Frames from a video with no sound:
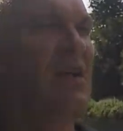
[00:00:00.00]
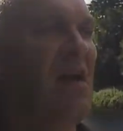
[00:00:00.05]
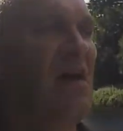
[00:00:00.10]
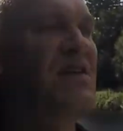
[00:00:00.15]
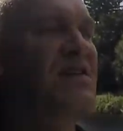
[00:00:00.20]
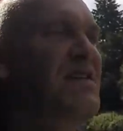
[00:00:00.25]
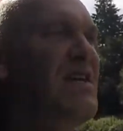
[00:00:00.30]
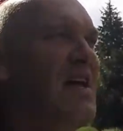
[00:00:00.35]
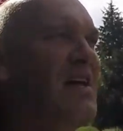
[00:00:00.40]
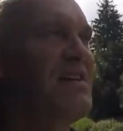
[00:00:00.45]
I
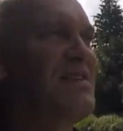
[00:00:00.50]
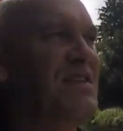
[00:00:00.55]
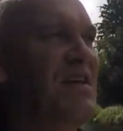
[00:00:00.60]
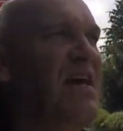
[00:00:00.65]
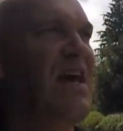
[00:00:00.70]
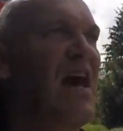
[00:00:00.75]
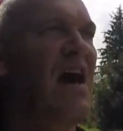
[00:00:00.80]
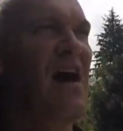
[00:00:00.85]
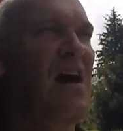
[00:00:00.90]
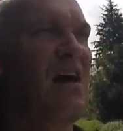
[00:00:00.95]
say it's
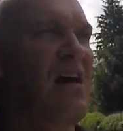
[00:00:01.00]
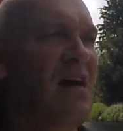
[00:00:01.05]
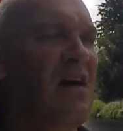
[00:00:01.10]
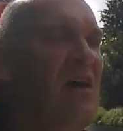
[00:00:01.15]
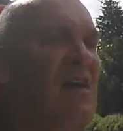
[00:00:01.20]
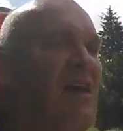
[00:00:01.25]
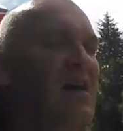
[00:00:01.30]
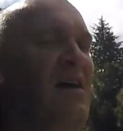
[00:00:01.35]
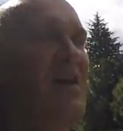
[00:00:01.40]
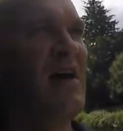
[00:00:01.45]
the
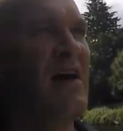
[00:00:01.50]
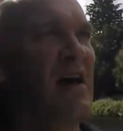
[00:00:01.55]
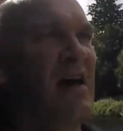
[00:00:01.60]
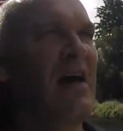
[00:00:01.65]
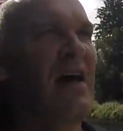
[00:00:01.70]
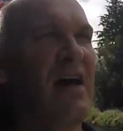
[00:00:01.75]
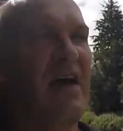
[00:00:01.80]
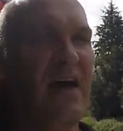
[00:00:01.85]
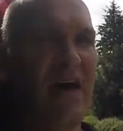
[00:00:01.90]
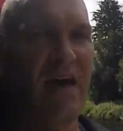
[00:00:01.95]

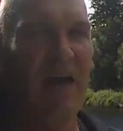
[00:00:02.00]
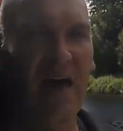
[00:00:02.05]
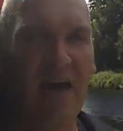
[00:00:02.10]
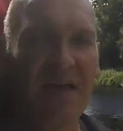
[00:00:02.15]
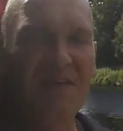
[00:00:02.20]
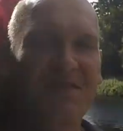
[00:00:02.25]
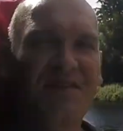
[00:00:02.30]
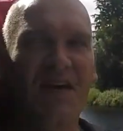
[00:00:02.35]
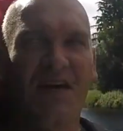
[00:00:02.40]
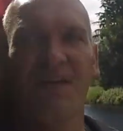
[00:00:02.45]

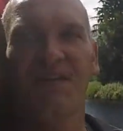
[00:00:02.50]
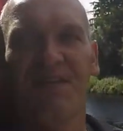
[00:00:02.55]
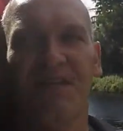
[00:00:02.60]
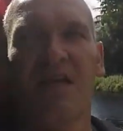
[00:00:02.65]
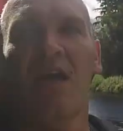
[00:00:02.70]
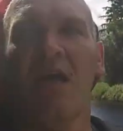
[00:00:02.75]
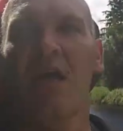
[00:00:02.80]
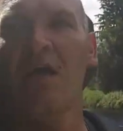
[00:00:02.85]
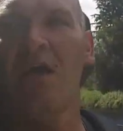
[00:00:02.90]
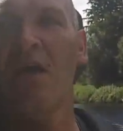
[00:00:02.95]
easiest,
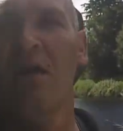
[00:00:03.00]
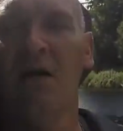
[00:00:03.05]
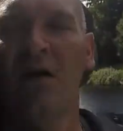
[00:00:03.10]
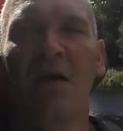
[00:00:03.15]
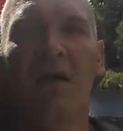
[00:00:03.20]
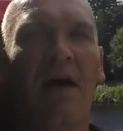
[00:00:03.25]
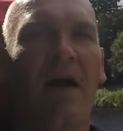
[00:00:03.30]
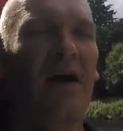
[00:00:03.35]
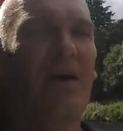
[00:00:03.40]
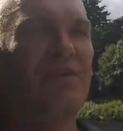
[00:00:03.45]

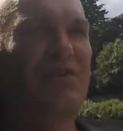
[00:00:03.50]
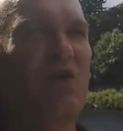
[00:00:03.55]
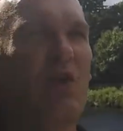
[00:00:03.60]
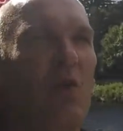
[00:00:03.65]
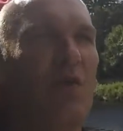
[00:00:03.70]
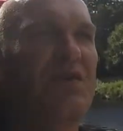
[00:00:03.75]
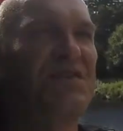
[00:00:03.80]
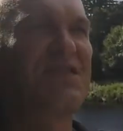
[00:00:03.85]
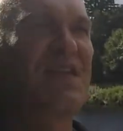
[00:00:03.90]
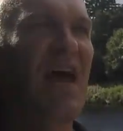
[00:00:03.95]

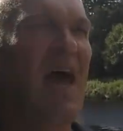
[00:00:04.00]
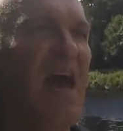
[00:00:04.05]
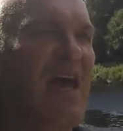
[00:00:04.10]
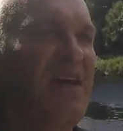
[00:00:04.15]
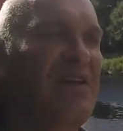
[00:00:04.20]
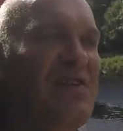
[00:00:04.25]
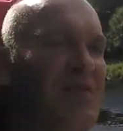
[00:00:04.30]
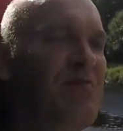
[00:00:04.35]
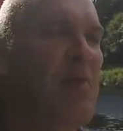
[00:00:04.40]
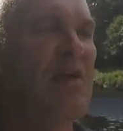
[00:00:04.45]
shortest day,
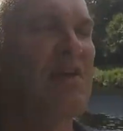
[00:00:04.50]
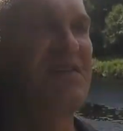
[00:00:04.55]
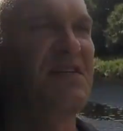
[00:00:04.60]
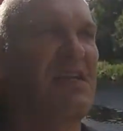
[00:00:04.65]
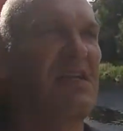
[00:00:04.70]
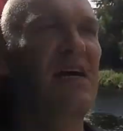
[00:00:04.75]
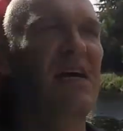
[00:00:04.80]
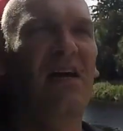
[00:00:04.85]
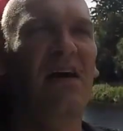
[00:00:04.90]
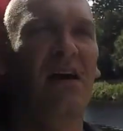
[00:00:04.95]
just
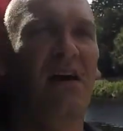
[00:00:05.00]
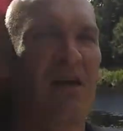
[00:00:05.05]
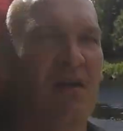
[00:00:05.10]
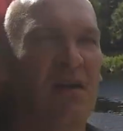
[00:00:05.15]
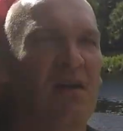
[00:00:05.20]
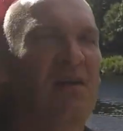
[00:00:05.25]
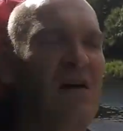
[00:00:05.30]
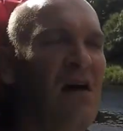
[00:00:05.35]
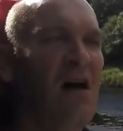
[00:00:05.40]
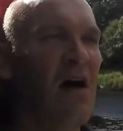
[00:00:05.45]
basically
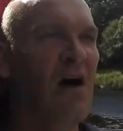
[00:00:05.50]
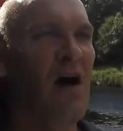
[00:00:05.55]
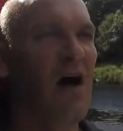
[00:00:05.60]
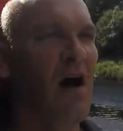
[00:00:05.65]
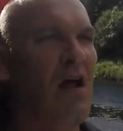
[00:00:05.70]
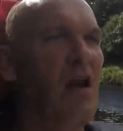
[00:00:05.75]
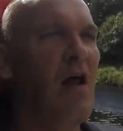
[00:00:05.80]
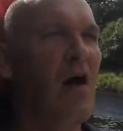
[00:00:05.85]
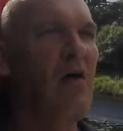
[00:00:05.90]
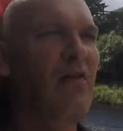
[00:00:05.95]

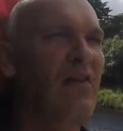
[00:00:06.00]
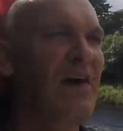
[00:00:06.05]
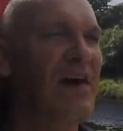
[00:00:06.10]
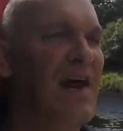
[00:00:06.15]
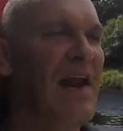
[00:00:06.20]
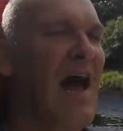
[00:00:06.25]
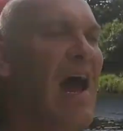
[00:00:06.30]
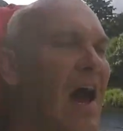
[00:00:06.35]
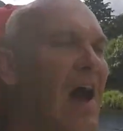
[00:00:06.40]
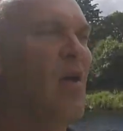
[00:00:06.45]
along the
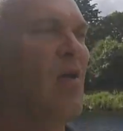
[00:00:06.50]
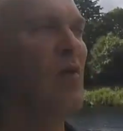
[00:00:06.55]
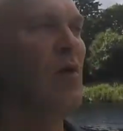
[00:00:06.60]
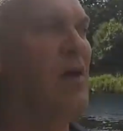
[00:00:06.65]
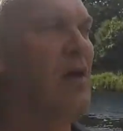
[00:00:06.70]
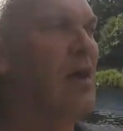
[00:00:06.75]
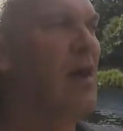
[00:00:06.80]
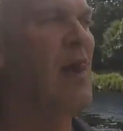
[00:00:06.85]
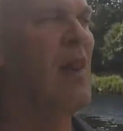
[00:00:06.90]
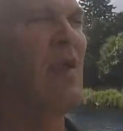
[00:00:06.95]
canal,
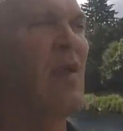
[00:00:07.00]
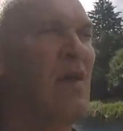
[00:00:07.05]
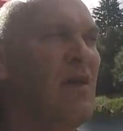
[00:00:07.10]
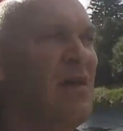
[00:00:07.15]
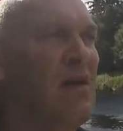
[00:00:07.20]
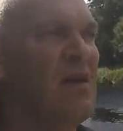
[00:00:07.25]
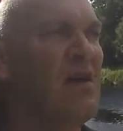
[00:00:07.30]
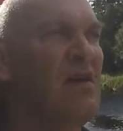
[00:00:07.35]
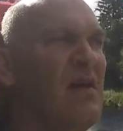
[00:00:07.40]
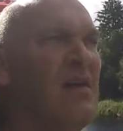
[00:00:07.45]

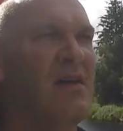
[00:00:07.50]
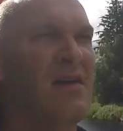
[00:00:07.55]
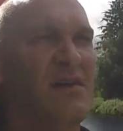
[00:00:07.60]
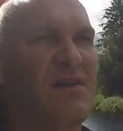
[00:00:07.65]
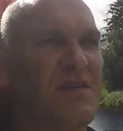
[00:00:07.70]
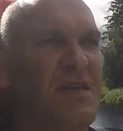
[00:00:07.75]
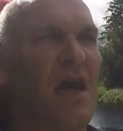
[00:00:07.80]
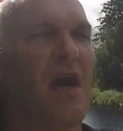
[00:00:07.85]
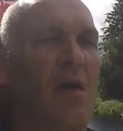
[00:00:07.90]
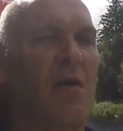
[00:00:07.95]

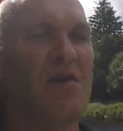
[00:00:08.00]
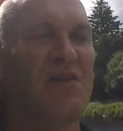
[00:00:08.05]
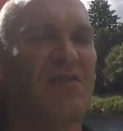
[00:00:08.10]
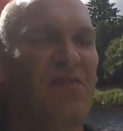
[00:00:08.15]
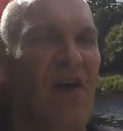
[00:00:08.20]
so it's